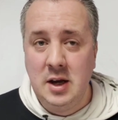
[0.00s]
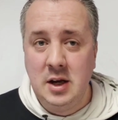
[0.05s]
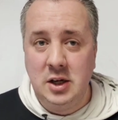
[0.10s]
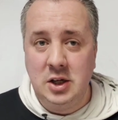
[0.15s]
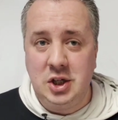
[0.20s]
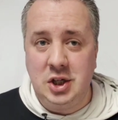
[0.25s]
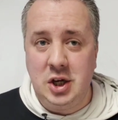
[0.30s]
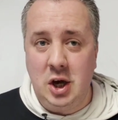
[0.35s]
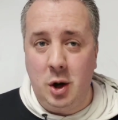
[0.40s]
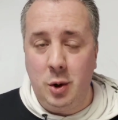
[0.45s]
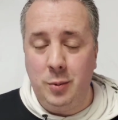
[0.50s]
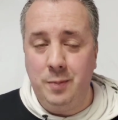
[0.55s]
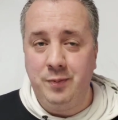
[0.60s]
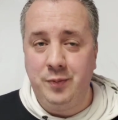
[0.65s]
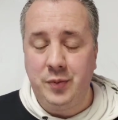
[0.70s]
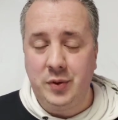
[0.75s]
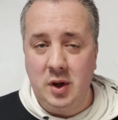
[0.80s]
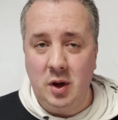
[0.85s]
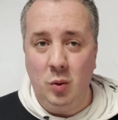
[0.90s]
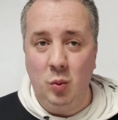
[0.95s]
So,
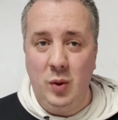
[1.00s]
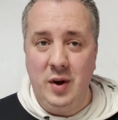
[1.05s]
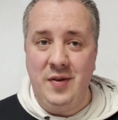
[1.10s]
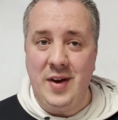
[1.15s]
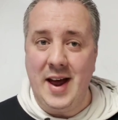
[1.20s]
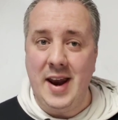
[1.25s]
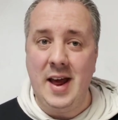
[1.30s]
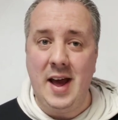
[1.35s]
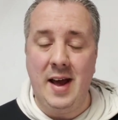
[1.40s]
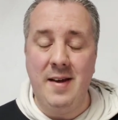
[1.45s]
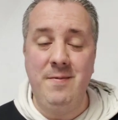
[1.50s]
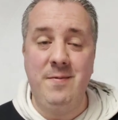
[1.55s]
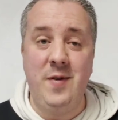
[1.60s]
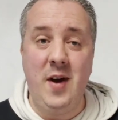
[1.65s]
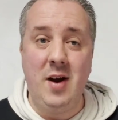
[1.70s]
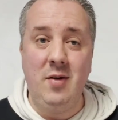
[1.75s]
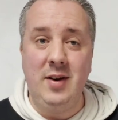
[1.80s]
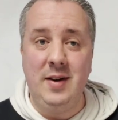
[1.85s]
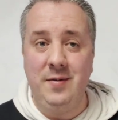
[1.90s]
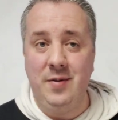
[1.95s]
we've had a
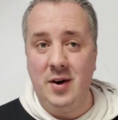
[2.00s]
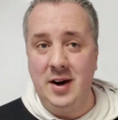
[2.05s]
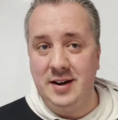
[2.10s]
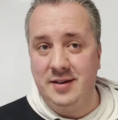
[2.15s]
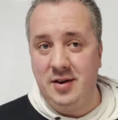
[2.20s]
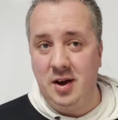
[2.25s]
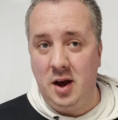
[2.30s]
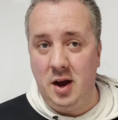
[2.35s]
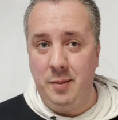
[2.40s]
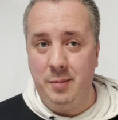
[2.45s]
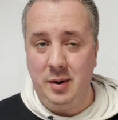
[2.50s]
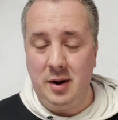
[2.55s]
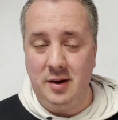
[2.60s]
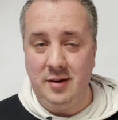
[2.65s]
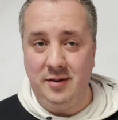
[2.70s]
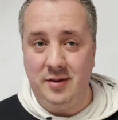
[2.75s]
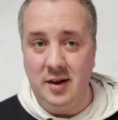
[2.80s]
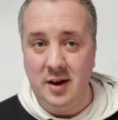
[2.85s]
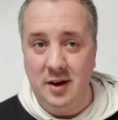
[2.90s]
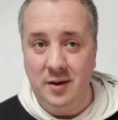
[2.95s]
very, very
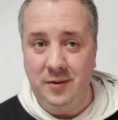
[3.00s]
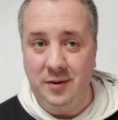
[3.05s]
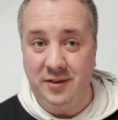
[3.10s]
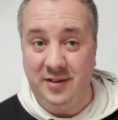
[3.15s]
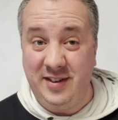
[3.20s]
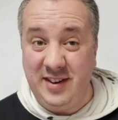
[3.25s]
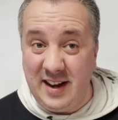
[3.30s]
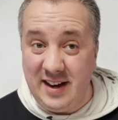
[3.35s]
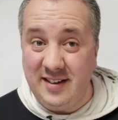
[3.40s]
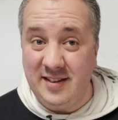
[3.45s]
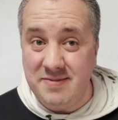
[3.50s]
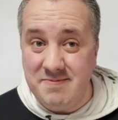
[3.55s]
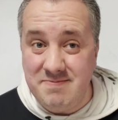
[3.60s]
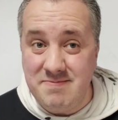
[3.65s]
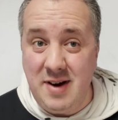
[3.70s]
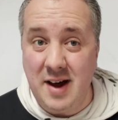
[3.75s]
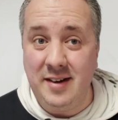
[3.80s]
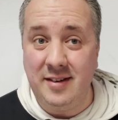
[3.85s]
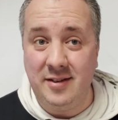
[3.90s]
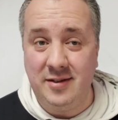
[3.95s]
turbulent 6
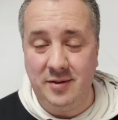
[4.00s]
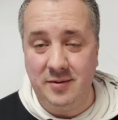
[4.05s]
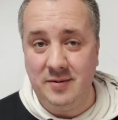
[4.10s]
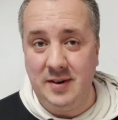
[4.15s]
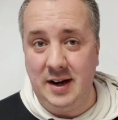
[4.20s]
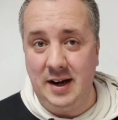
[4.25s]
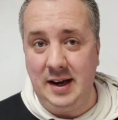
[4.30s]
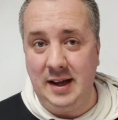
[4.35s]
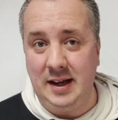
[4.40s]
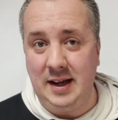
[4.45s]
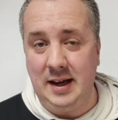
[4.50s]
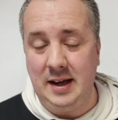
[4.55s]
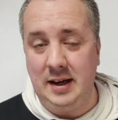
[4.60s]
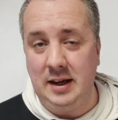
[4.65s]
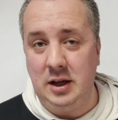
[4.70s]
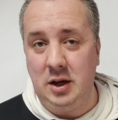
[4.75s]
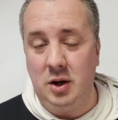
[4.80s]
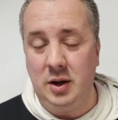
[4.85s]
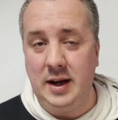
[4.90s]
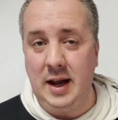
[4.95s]
months, really, in
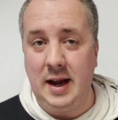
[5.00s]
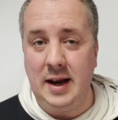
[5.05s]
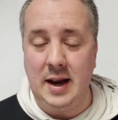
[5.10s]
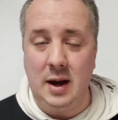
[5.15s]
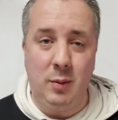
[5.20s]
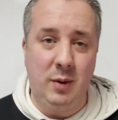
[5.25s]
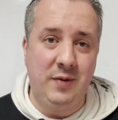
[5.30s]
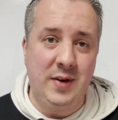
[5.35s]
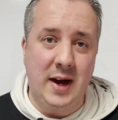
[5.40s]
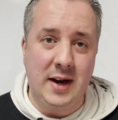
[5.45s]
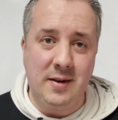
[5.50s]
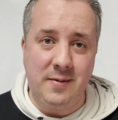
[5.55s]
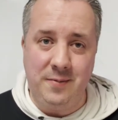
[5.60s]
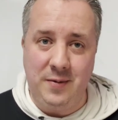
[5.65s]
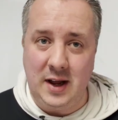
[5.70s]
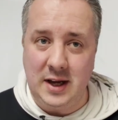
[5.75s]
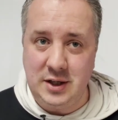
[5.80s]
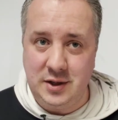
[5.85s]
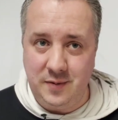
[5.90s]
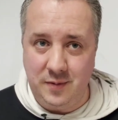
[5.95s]
the UK. Now, we've had
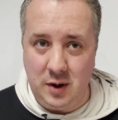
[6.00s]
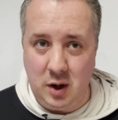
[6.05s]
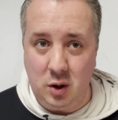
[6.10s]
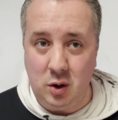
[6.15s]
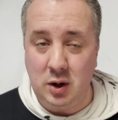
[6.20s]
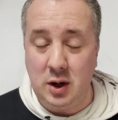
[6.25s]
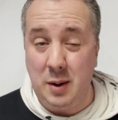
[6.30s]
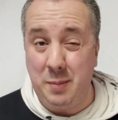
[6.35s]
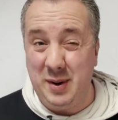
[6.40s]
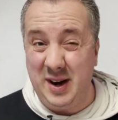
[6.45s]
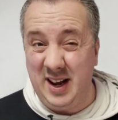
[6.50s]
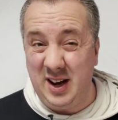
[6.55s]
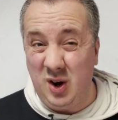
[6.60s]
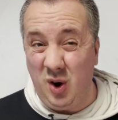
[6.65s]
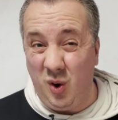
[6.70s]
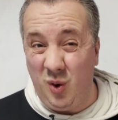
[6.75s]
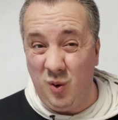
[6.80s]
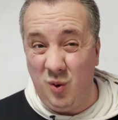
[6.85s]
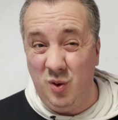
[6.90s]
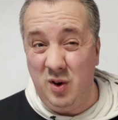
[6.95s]
inflation for longer, but it
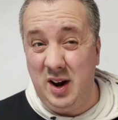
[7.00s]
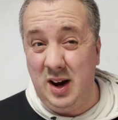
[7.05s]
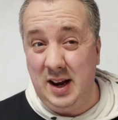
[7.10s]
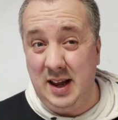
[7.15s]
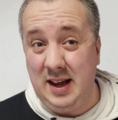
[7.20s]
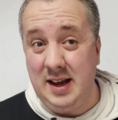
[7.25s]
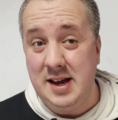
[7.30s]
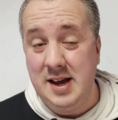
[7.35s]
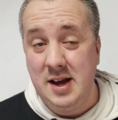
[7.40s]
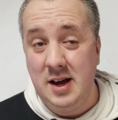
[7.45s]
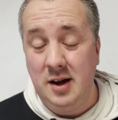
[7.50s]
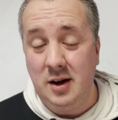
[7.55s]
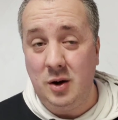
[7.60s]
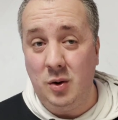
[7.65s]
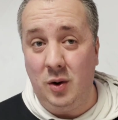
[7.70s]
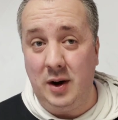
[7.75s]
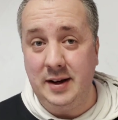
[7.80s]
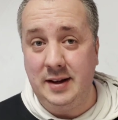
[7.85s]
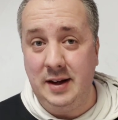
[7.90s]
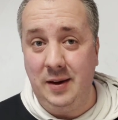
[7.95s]
got really
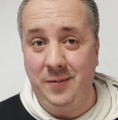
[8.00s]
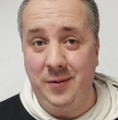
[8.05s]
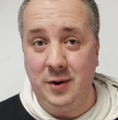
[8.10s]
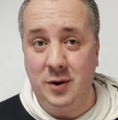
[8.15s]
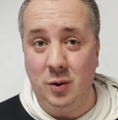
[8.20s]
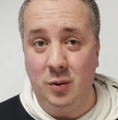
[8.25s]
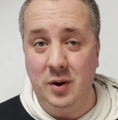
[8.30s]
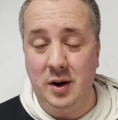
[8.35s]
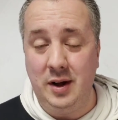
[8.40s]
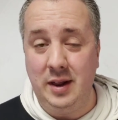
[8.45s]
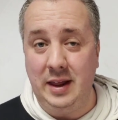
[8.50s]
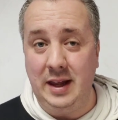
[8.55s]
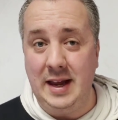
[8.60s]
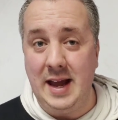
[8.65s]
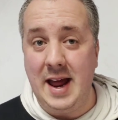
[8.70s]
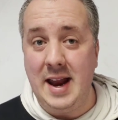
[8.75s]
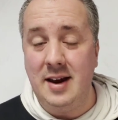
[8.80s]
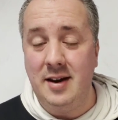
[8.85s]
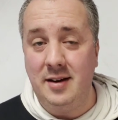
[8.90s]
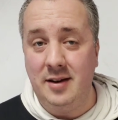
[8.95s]
quite difficult at the
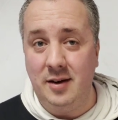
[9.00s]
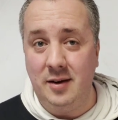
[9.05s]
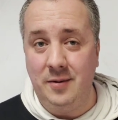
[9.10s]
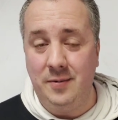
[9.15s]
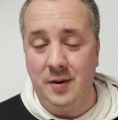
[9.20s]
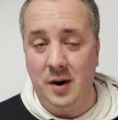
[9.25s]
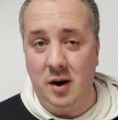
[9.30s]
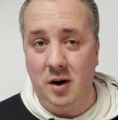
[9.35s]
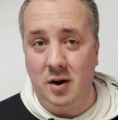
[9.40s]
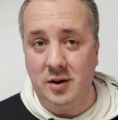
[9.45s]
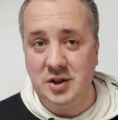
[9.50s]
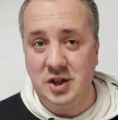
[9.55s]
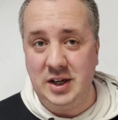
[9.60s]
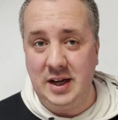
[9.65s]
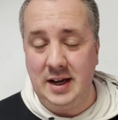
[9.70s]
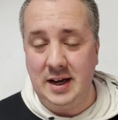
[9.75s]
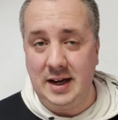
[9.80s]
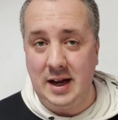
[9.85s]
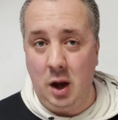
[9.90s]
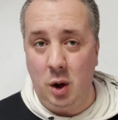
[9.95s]
end of last
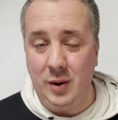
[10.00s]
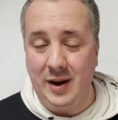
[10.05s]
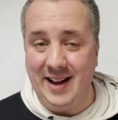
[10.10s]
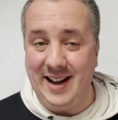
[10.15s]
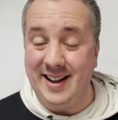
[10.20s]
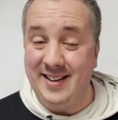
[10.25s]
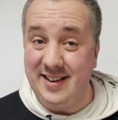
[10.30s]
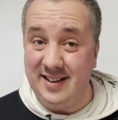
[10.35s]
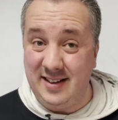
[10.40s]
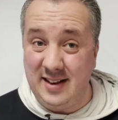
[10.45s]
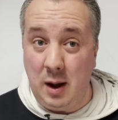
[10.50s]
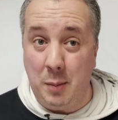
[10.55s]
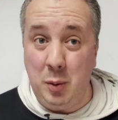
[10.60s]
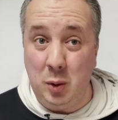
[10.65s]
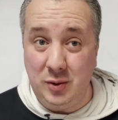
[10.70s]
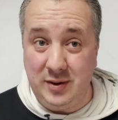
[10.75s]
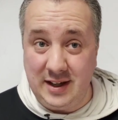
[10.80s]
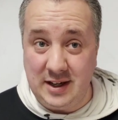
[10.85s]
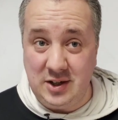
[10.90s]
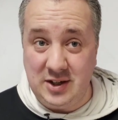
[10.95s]
year going into
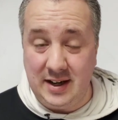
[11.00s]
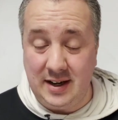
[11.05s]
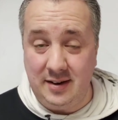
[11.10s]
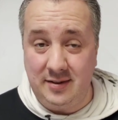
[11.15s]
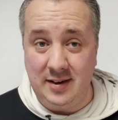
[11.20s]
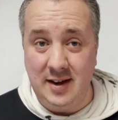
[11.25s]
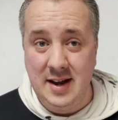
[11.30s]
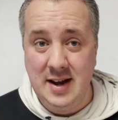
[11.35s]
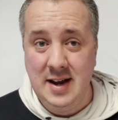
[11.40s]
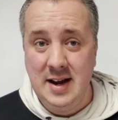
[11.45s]
double digits.